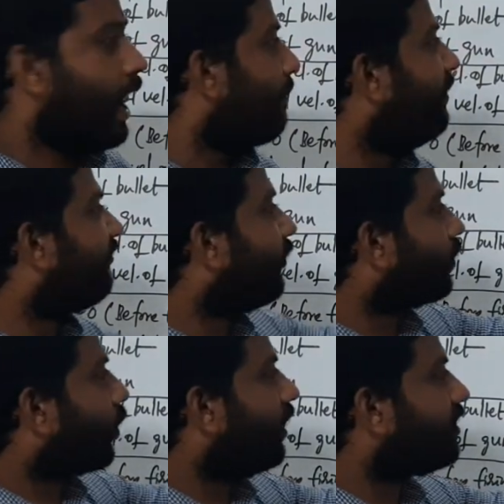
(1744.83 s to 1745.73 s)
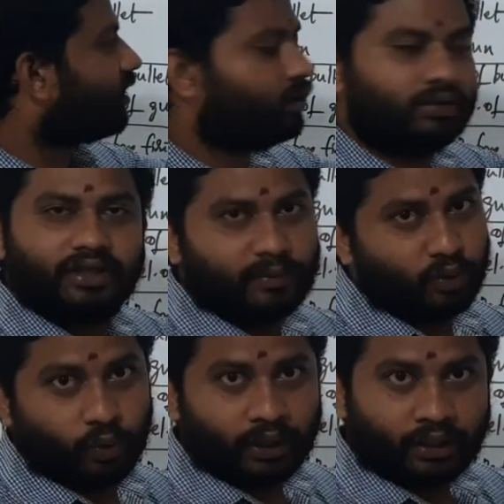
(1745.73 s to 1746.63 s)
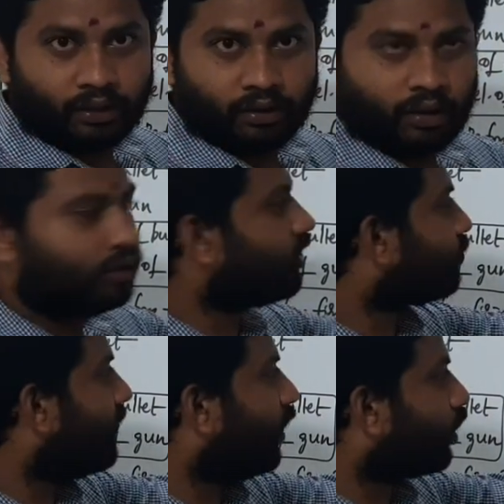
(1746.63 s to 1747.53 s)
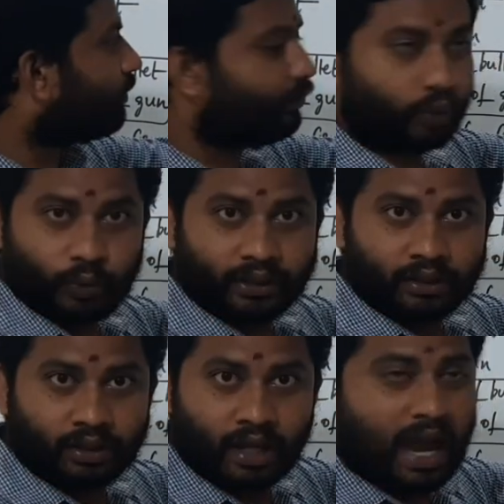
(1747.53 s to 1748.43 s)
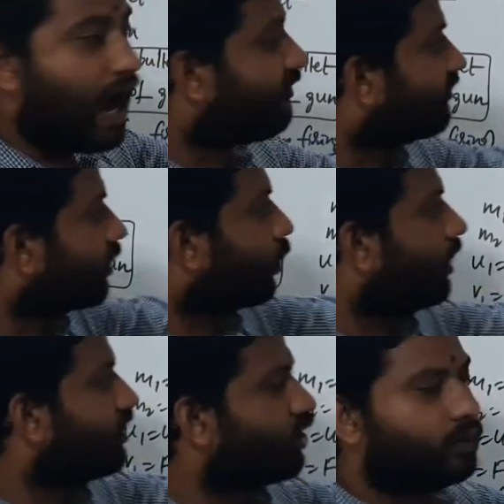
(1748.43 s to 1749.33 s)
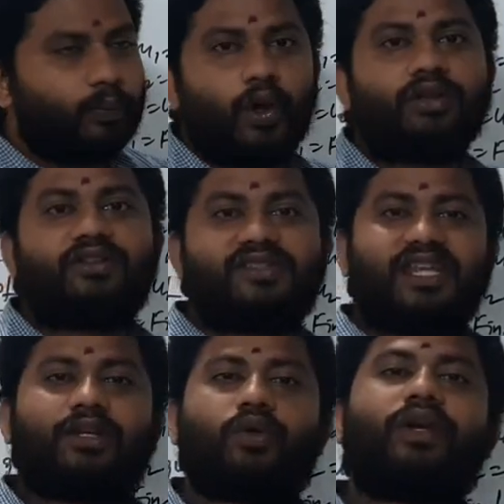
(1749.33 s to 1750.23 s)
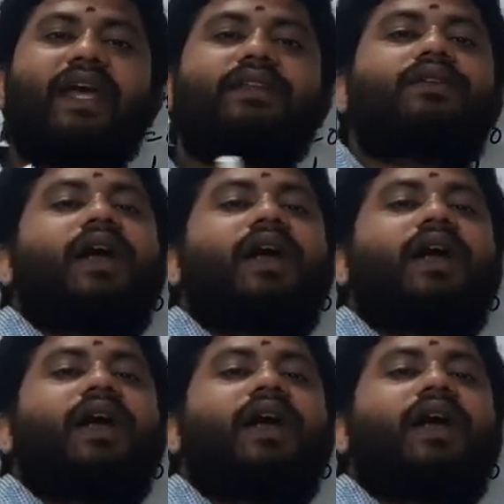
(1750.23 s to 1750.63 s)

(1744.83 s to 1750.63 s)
Before collision, they are moving. This may not be moving. After collision, both stick together